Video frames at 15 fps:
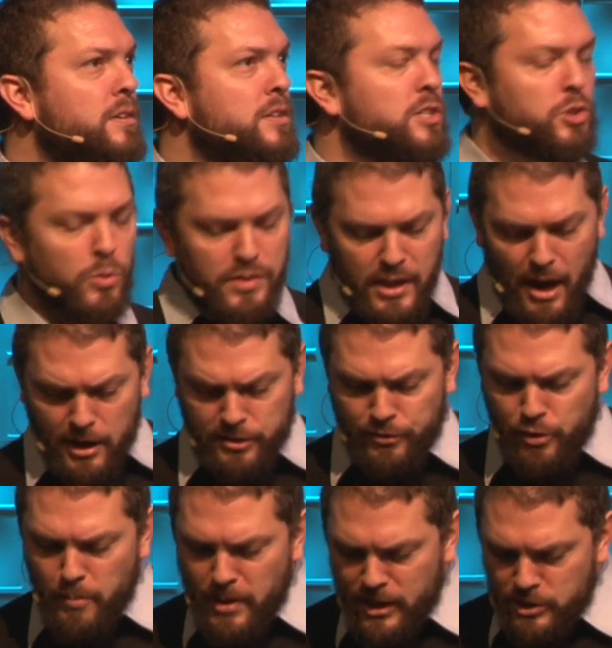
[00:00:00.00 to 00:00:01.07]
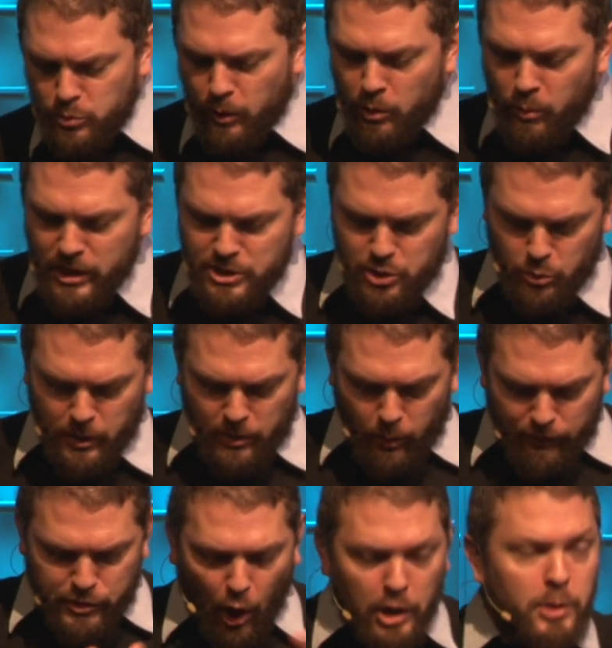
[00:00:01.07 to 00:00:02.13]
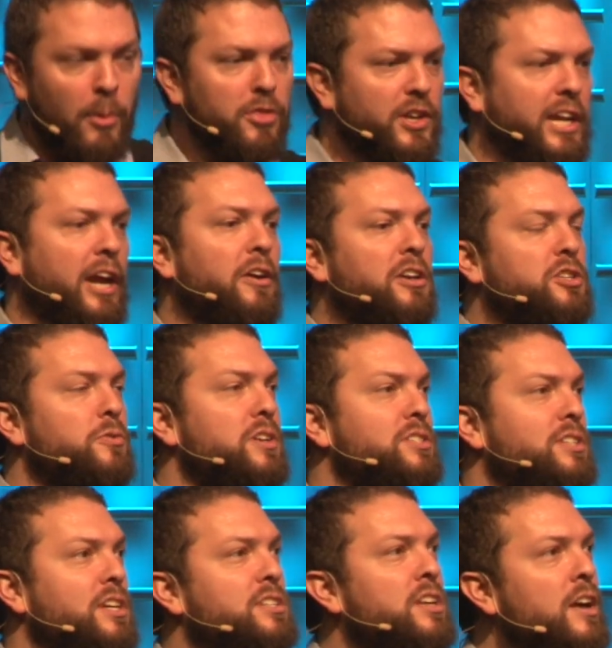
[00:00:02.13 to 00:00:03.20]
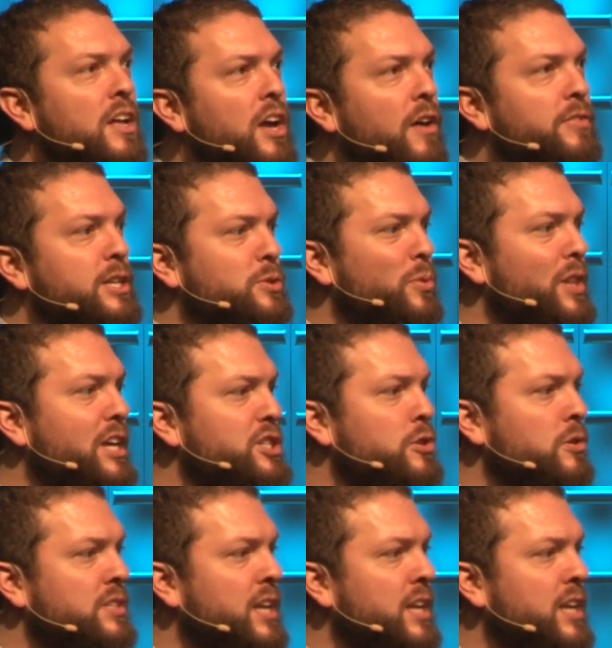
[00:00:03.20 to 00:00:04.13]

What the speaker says: So in the next few minutes, what I want to do, we've talked about the characteristics of these relational